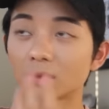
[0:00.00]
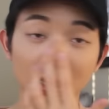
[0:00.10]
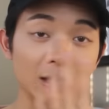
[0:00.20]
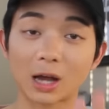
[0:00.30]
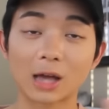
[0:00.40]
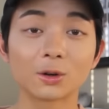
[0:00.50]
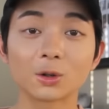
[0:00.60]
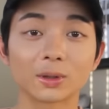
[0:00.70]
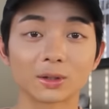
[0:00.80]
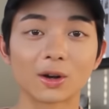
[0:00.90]
I don't
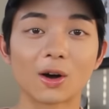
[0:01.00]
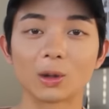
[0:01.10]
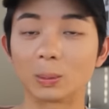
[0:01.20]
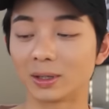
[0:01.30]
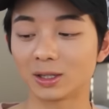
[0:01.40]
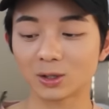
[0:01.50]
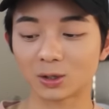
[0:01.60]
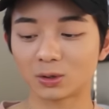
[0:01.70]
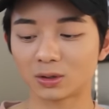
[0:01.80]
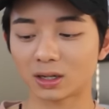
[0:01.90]
know what they're called, but you
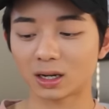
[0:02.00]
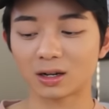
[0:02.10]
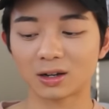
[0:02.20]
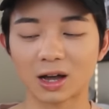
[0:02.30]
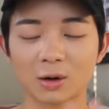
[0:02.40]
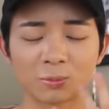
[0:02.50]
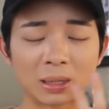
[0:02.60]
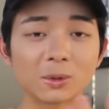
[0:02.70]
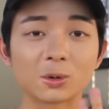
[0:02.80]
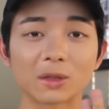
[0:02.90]
know,
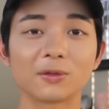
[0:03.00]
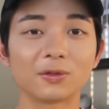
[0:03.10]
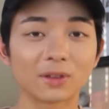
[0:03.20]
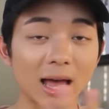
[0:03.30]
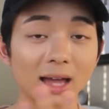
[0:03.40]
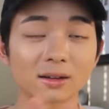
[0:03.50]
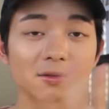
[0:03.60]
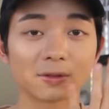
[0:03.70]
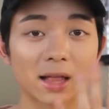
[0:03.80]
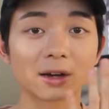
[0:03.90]
people with
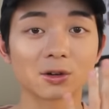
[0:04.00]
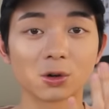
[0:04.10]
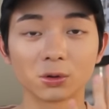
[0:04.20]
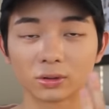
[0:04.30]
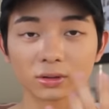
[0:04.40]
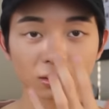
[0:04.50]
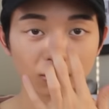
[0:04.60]
flatter noses like